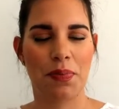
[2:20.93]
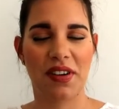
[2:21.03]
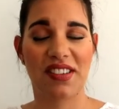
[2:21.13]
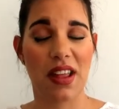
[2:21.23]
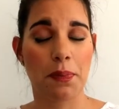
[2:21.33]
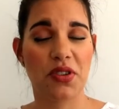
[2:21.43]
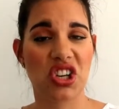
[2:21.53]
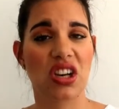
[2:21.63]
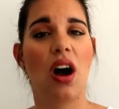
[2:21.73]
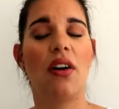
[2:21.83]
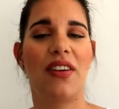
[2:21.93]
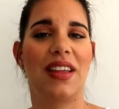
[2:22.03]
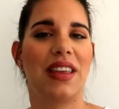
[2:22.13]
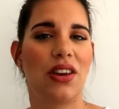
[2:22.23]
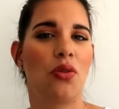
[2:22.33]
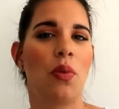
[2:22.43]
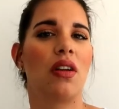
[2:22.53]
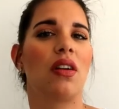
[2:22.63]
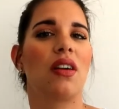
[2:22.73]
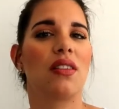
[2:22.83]
perception of Latino
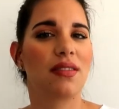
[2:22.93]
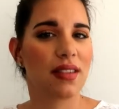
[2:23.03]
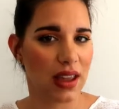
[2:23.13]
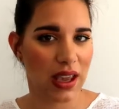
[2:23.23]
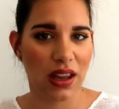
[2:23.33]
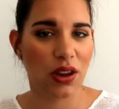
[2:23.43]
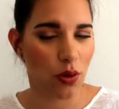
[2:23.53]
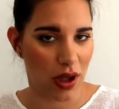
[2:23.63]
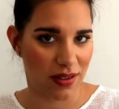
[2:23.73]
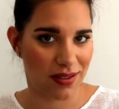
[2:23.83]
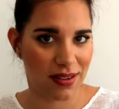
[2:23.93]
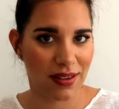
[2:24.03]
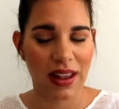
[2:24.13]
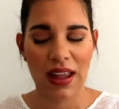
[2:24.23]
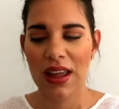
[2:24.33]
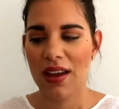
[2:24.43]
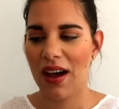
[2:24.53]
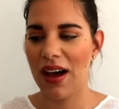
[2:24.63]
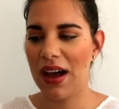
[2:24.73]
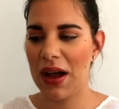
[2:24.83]
Americans in US.
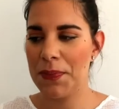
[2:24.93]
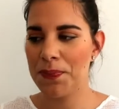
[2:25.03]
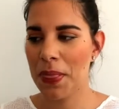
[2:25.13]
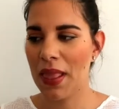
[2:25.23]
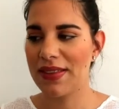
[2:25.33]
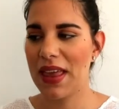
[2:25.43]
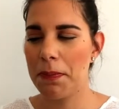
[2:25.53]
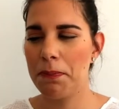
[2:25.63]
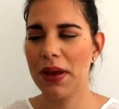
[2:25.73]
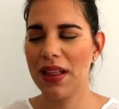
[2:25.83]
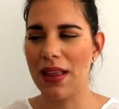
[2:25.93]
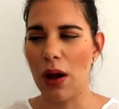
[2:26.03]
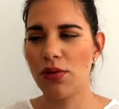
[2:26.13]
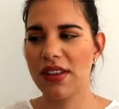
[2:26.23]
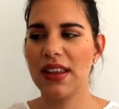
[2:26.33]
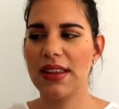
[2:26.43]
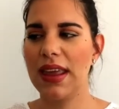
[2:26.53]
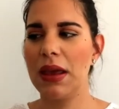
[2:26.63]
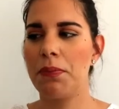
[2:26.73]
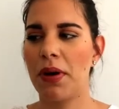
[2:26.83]
Um, they build, I would say that
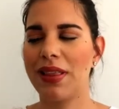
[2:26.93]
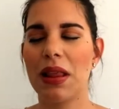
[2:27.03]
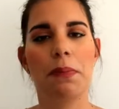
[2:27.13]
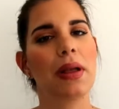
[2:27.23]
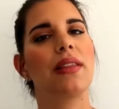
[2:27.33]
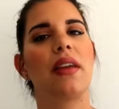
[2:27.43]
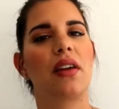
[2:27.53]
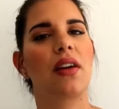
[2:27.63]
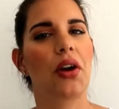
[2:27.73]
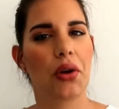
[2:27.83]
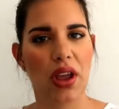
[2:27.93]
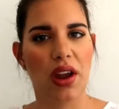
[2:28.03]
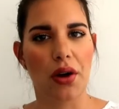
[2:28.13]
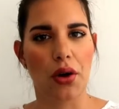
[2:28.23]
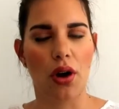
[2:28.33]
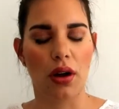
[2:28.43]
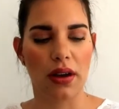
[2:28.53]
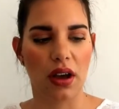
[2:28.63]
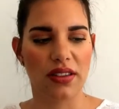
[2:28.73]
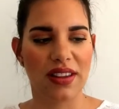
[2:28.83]
they partly build their career
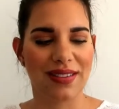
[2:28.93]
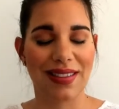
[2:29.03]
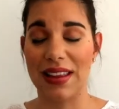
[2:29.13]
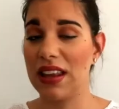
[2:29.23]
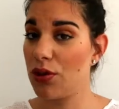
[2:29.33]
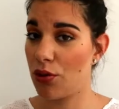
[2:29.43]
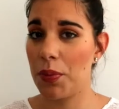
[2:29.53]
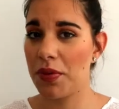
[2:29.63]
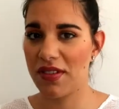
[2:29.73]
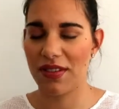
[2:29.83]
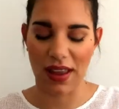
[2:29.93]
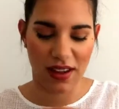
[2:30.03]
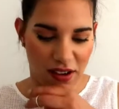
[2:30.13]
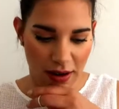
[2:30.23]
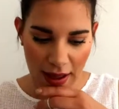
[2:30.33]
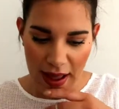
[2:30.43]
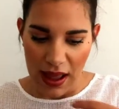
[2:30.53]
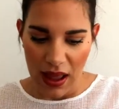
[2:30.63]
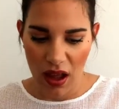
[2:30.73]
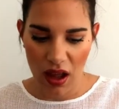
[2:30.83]
on, on this Latino representation.
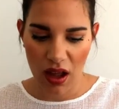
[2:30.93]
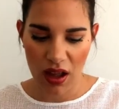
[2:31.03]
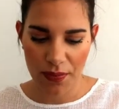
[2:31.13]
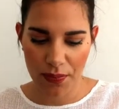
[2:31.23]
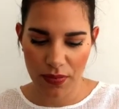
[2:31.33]
Uh,